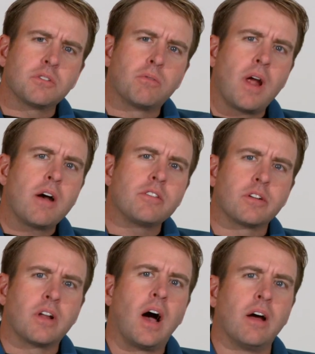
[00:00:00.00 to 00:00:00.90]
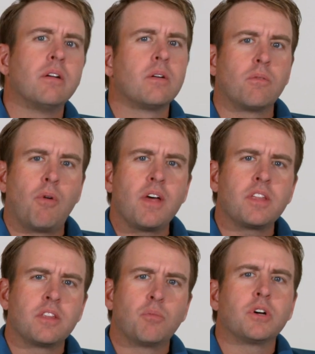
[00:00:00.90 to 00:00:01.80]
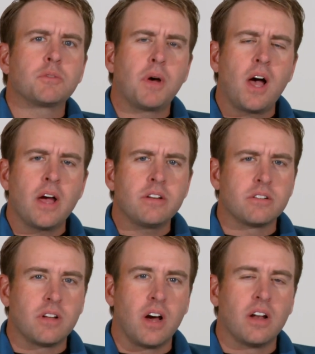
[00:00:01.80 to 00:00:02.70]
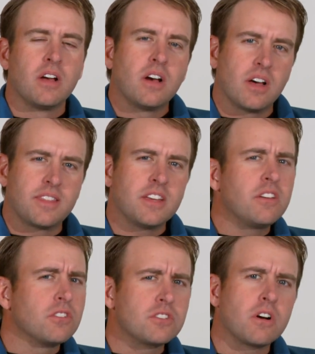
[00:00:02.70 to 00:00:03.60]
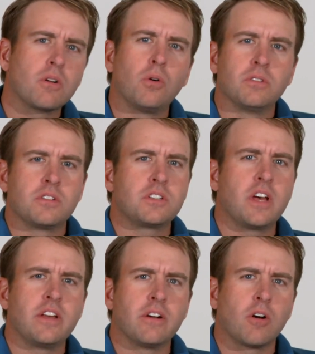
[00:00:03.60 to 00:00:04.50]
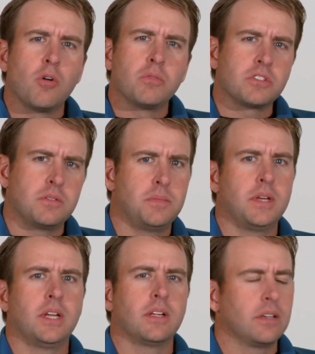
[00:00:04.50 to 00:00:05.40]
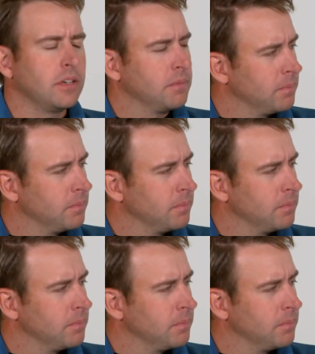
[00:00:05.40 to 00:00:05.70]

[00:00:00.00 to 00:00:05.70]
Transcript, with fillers: around your dot rather than what's behind your dot, I think you'll start holding steadier almost immediately.